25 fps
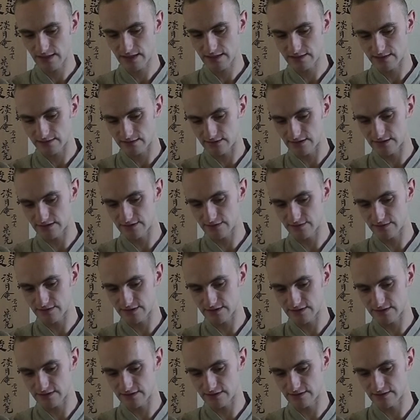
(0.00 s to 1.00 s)
So this
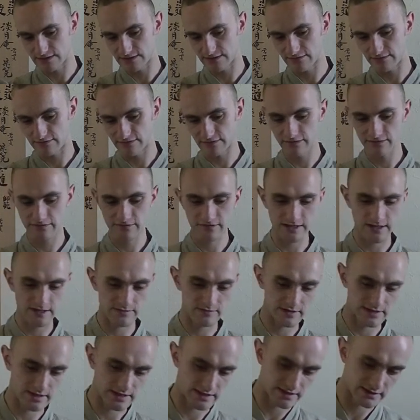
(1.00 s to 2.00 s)
was the fifth time
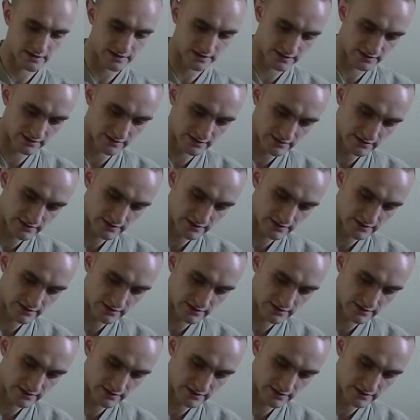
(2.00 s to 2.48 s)
that I did